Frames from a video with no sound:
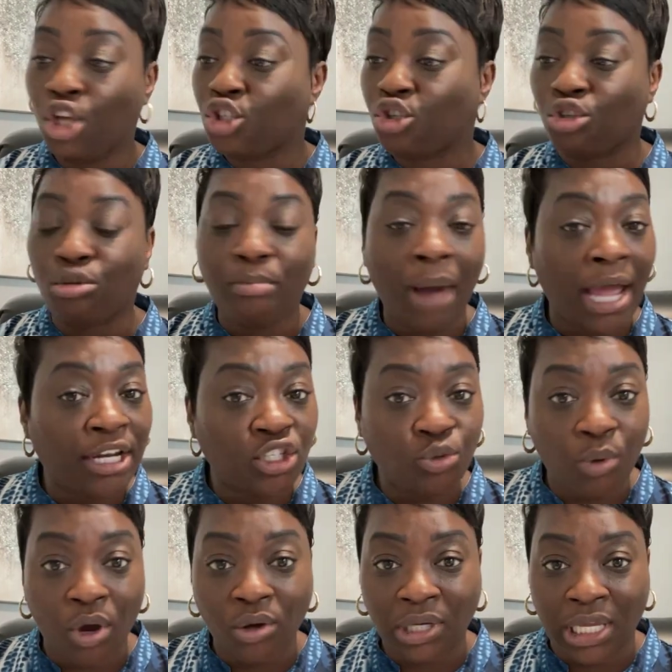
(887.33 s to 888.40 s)
So you might as
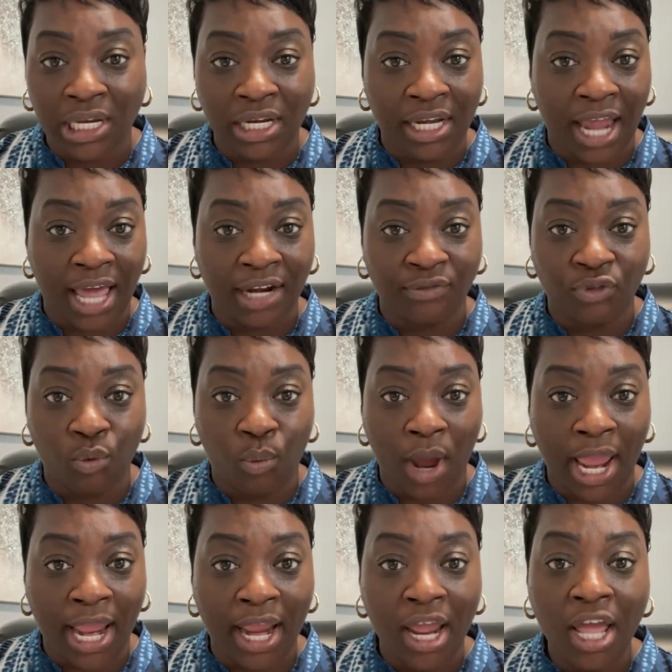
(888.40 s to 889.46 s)
well get it out of the
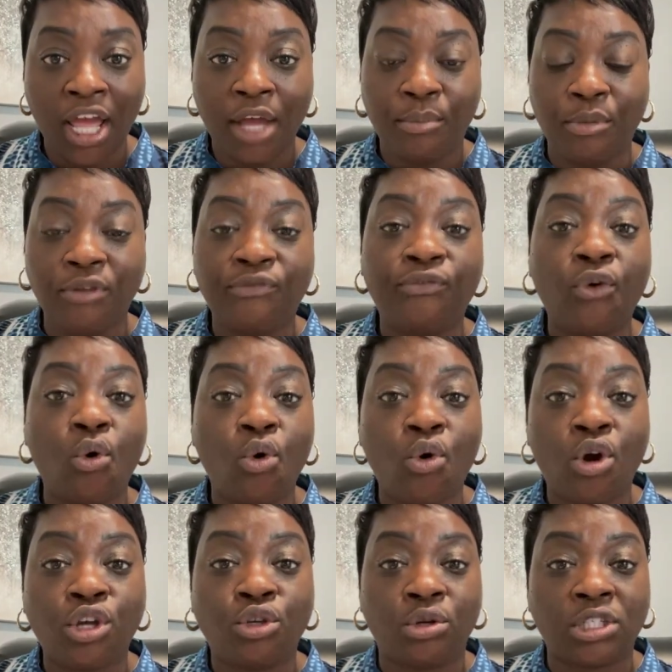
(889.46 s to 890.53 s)
way
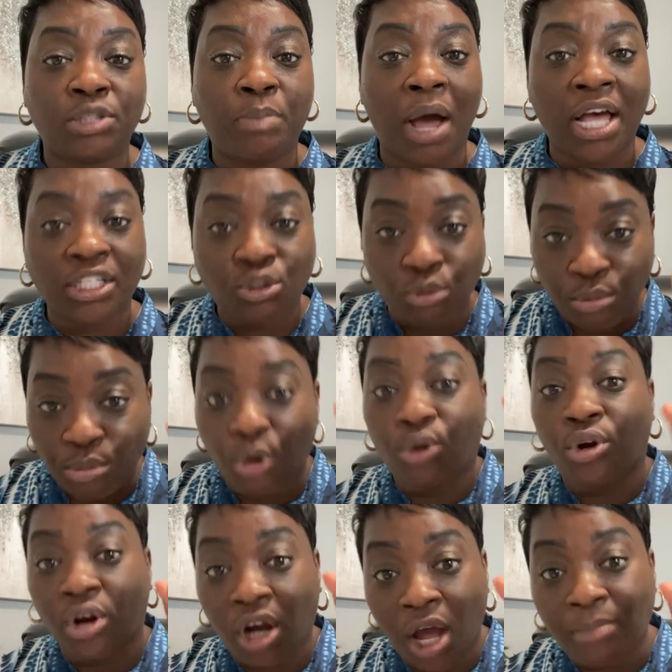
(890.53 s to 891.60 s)
before your sponsoring
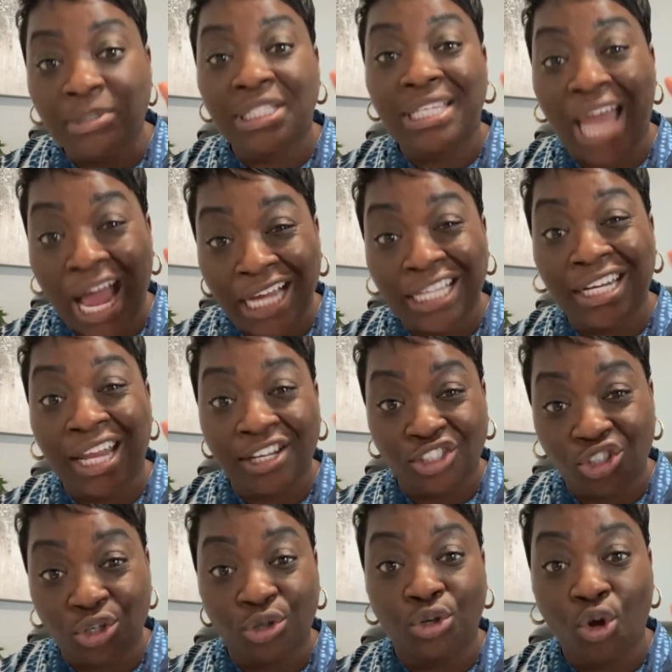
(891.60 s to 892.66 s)
broker comes knocking
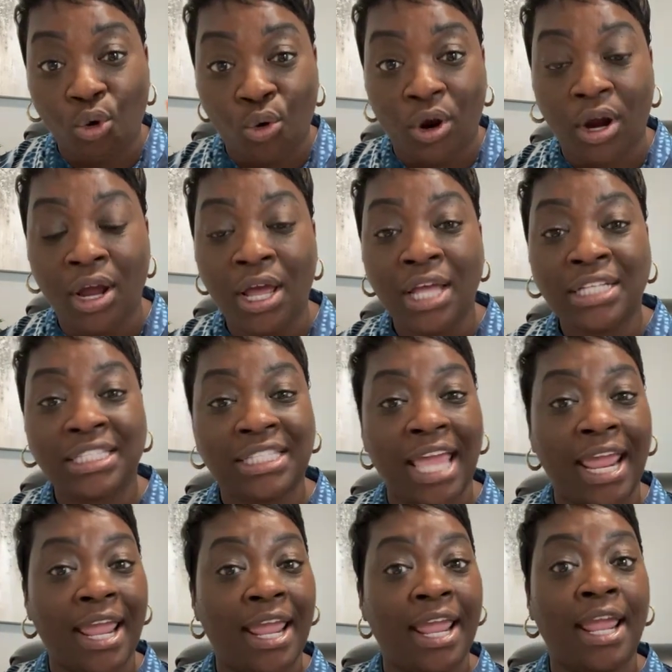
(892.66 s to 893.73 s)
at your door
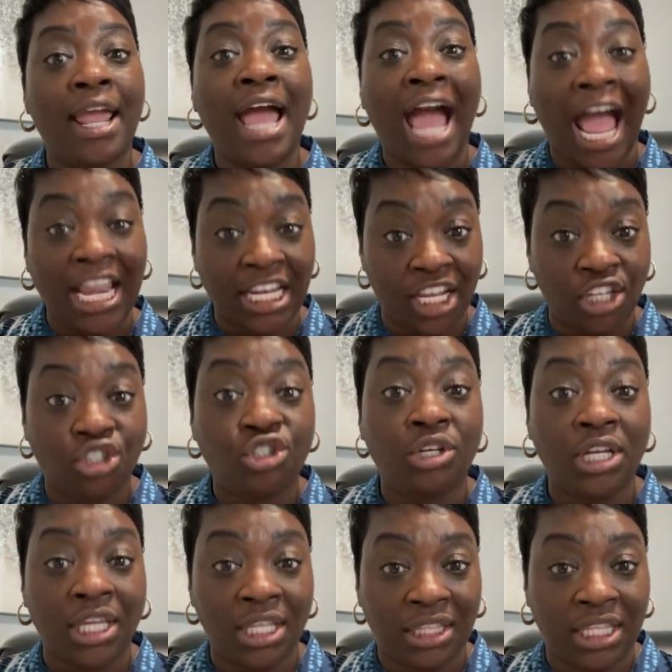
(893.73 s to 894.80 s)
saying, I need you
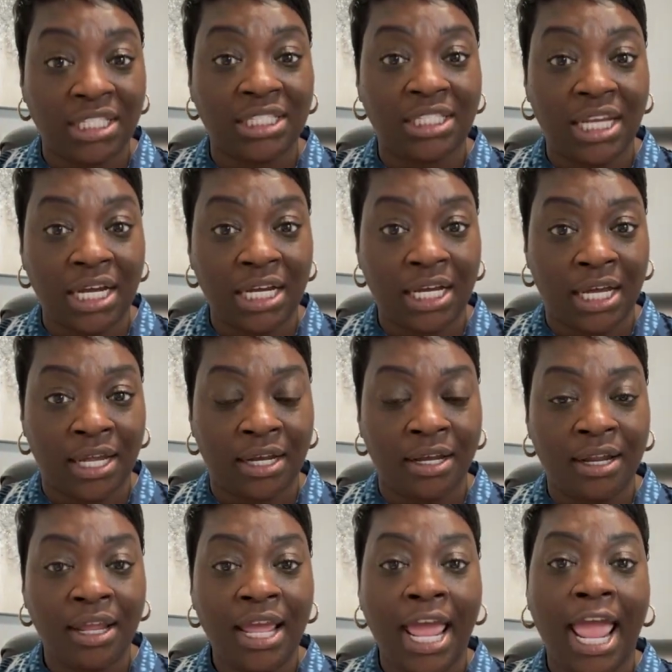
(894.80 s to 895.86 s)
to get this
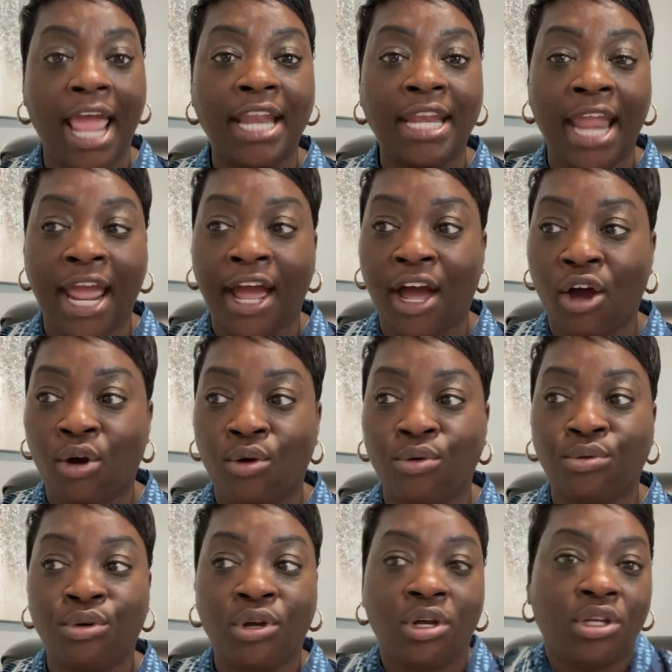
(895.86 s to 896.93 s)
done. And
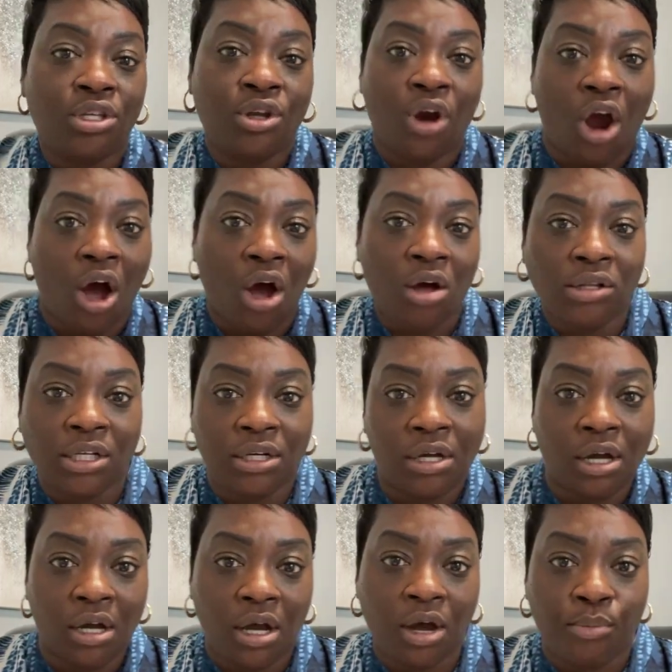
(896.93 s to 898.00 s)
now you're all in
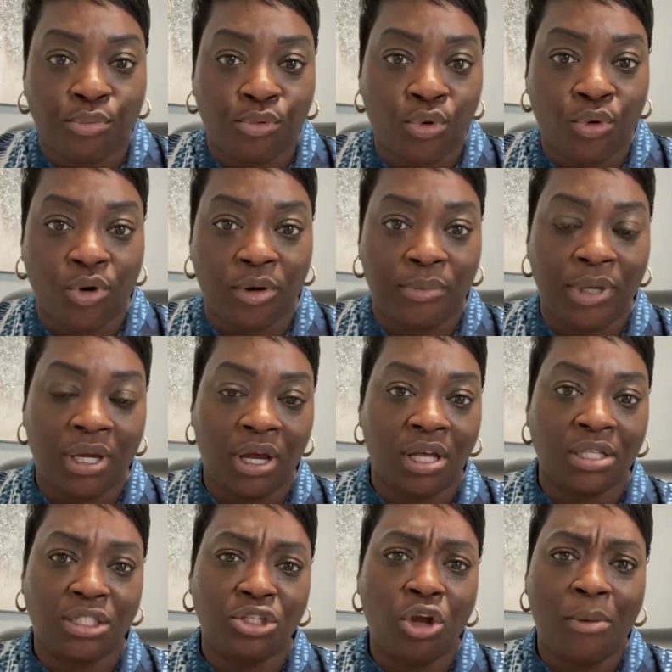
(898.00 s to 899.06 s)
an uproar
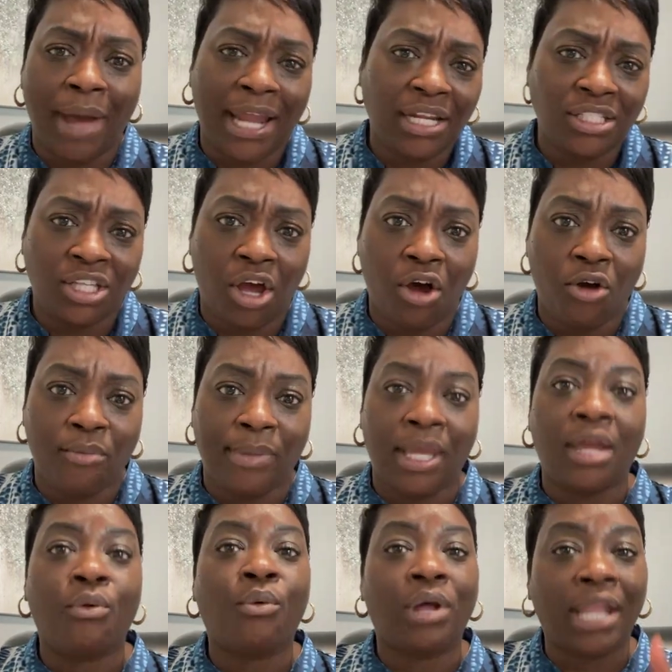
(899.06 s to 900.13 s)
because nobody told
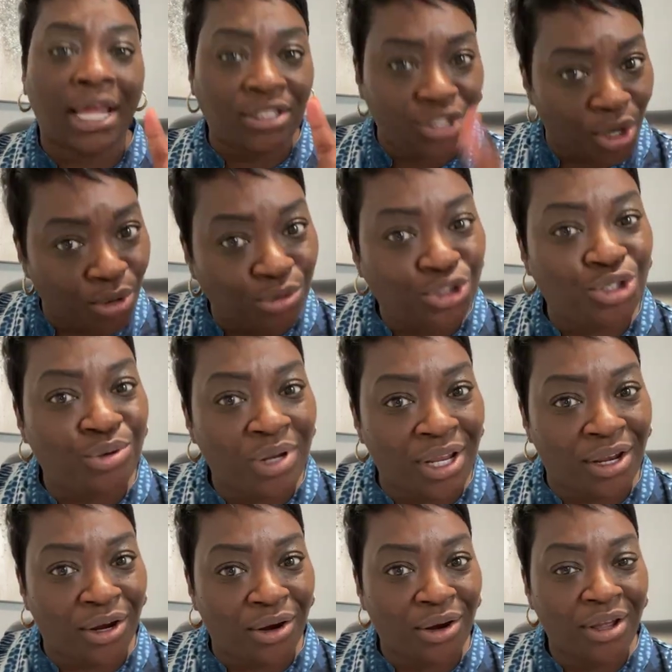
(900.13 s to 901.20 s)
me. Well, I told you
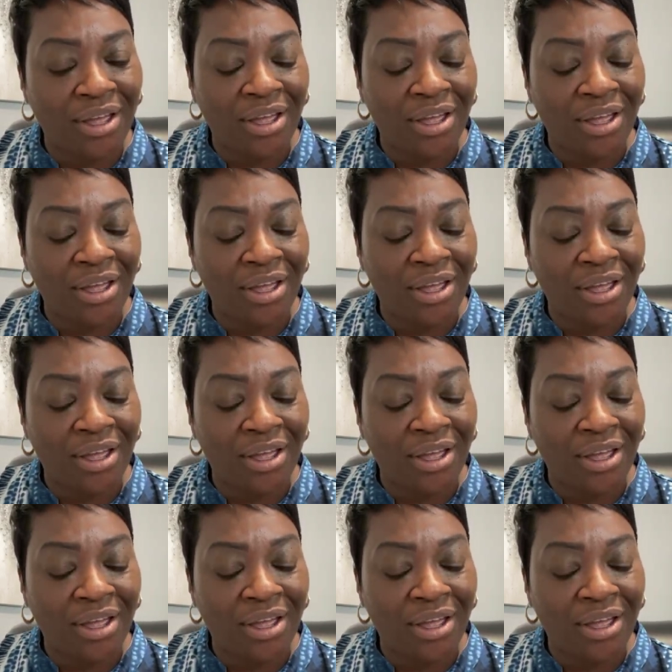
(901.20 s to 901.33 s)
here.